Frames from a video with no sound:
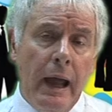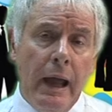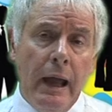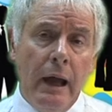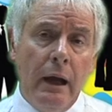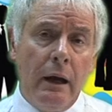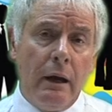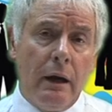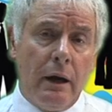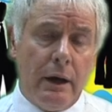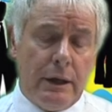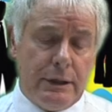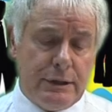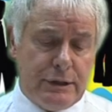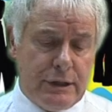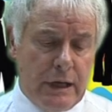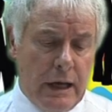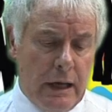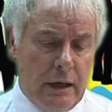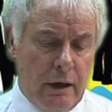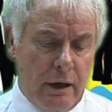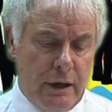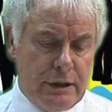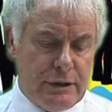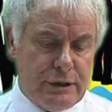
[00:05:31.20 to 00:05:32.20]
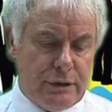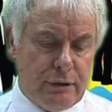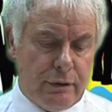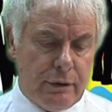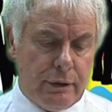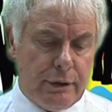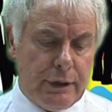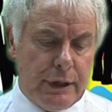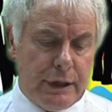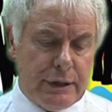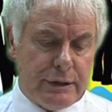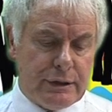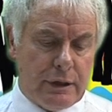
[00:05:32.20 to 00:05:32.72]
Airlines. Airlines are a
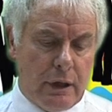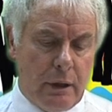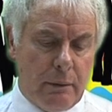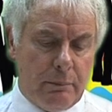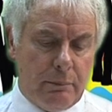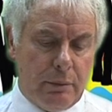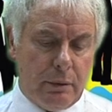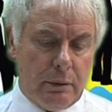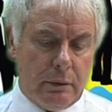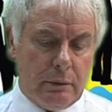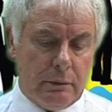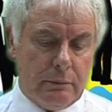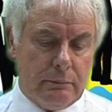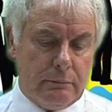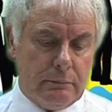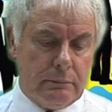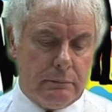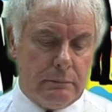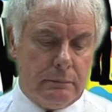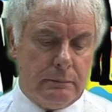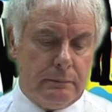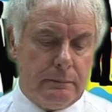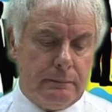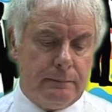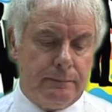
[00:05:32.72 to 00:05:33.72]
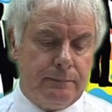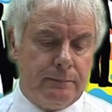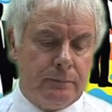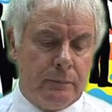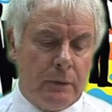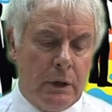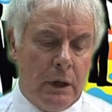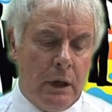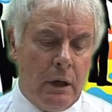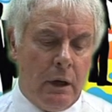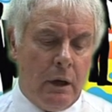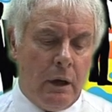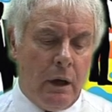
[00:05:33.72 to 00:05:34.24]
good example.
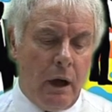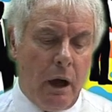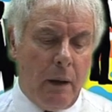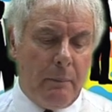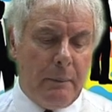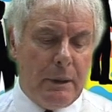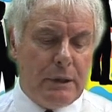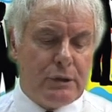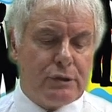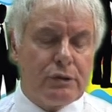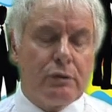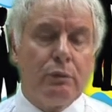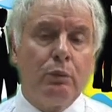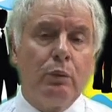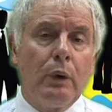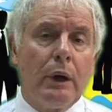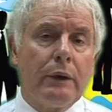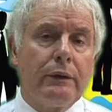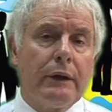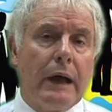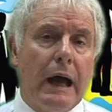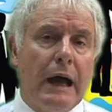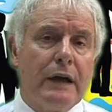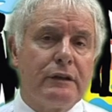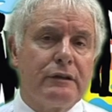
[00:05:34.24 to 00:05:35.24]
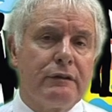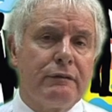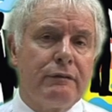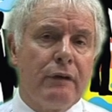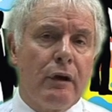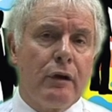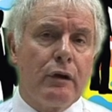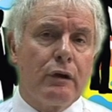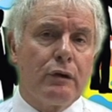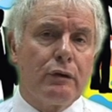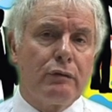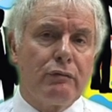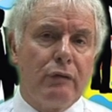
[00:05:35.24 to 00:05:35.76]
I mentioned one that has a
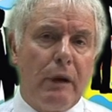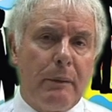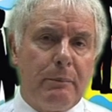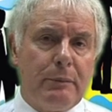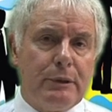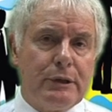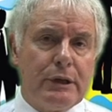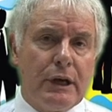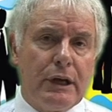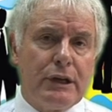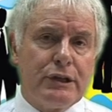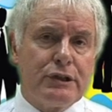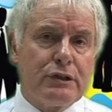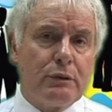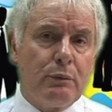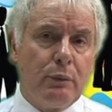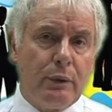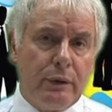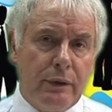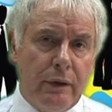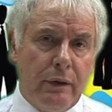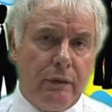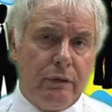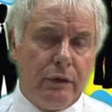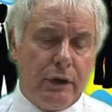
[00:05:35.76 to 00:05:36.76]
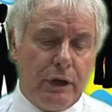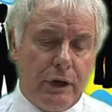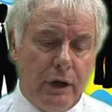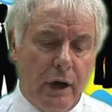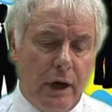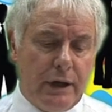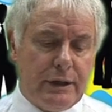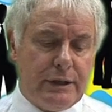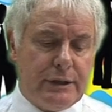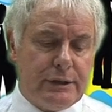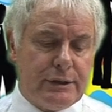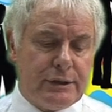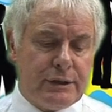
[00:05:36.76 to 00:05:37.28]
very good reputation within the
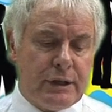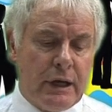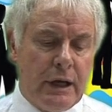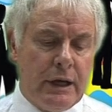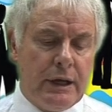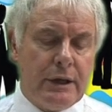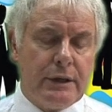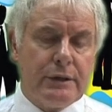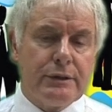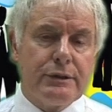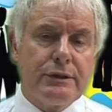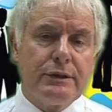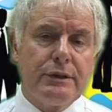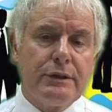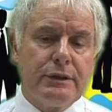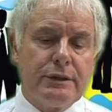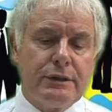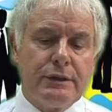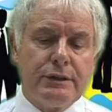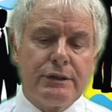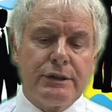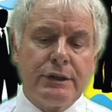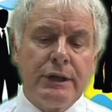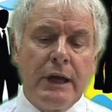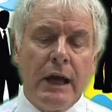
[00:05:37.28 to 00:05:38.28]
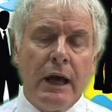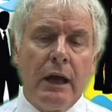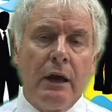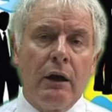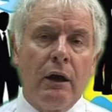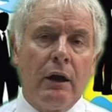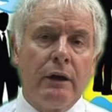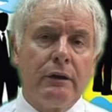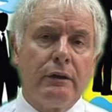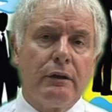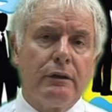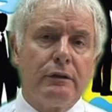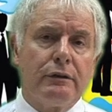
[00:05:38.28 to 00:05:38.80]
United States. This is an
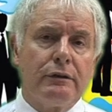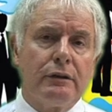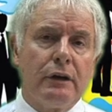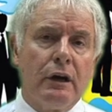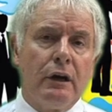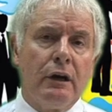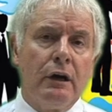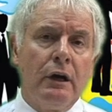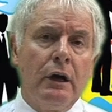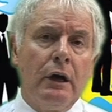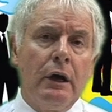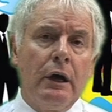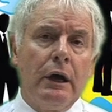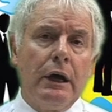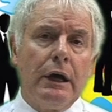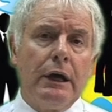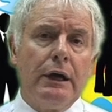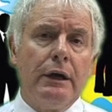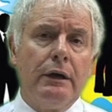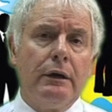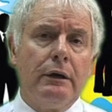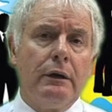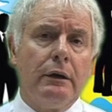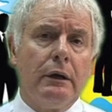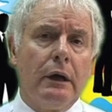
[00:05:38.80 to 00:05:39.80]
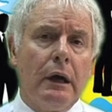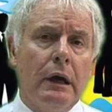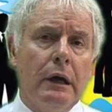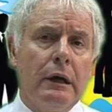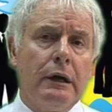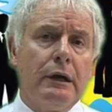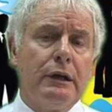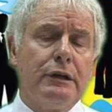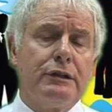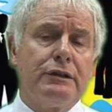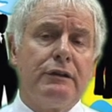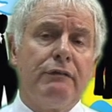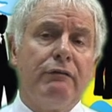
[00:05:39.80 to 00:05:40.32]
airline that
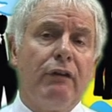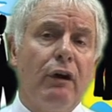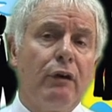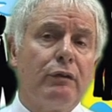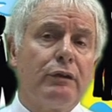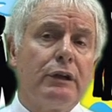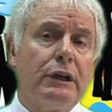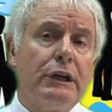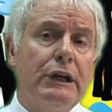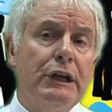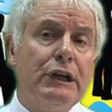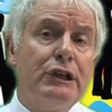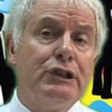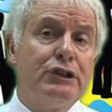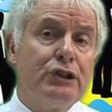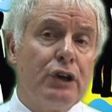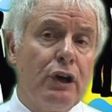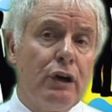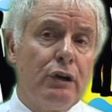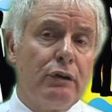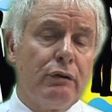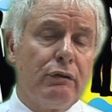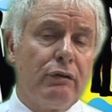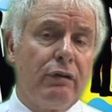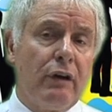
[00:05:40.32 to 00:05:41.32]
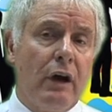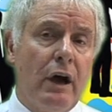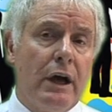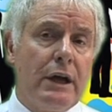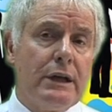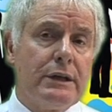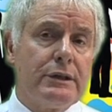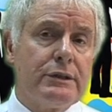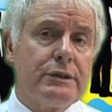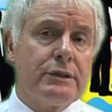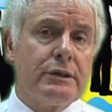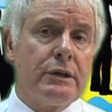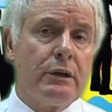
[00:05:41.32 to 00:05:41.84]
is involved in internal
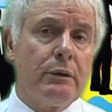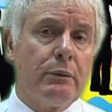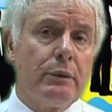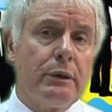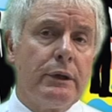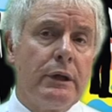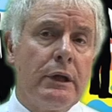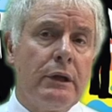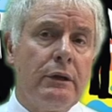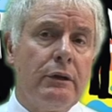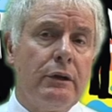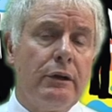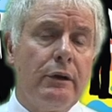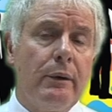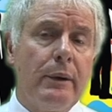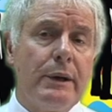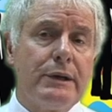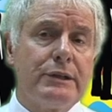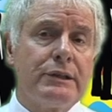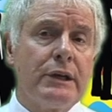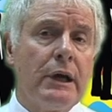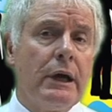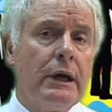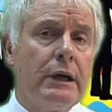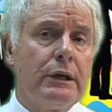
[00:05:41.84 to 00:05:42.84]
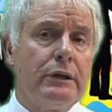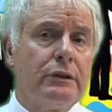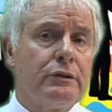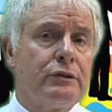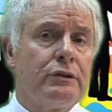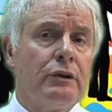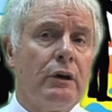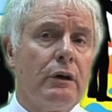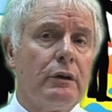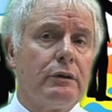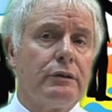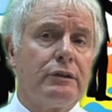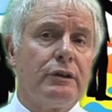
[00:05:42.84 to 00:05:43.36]
flights within the USA. It does
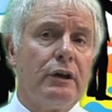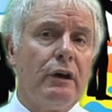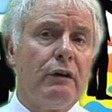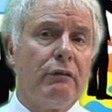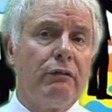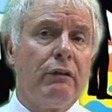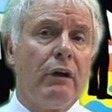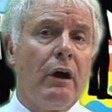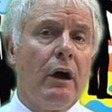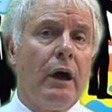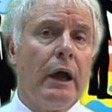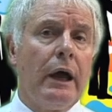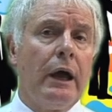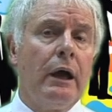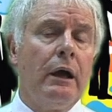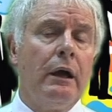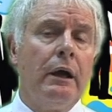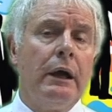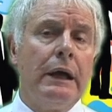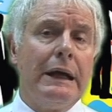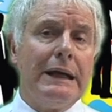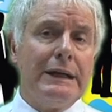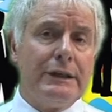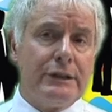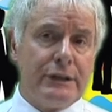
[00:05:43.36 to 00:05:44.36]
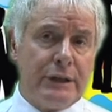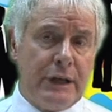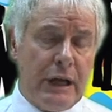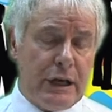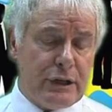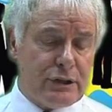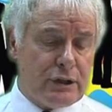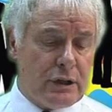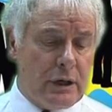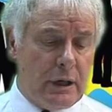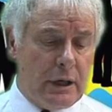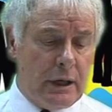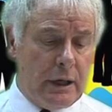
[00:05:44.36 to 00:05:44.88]
not fly
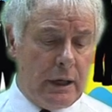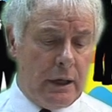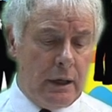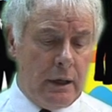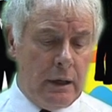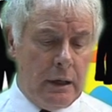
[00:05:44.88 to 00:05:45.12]
internationally.